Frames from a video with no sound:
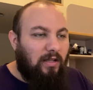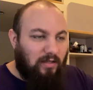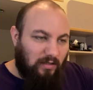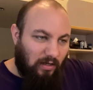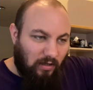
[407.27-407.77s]
So
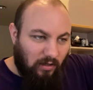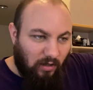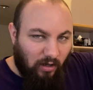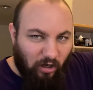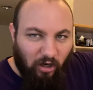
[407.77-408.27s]
he's going
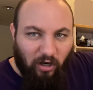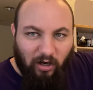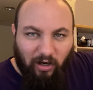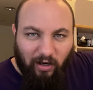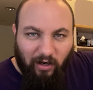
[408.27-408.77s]

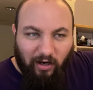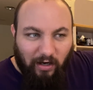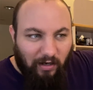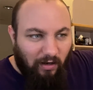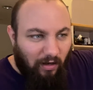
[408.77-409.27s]
to
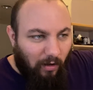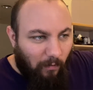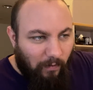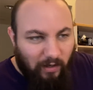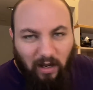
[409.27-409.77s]

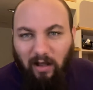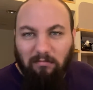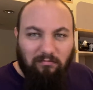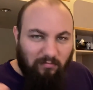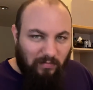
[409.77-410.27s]
open it up
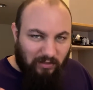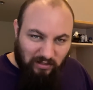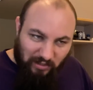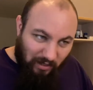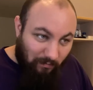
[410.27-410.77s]
and
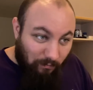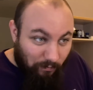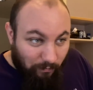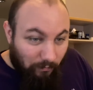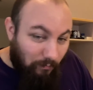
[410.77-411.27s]
just kind of
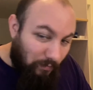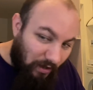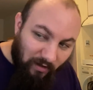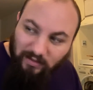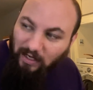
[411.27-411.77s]

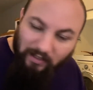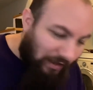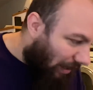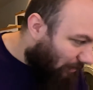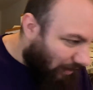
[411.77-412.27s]
peer inside the
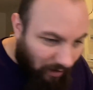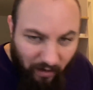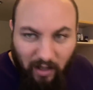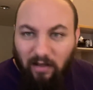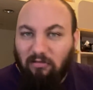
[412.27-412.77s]
gate area.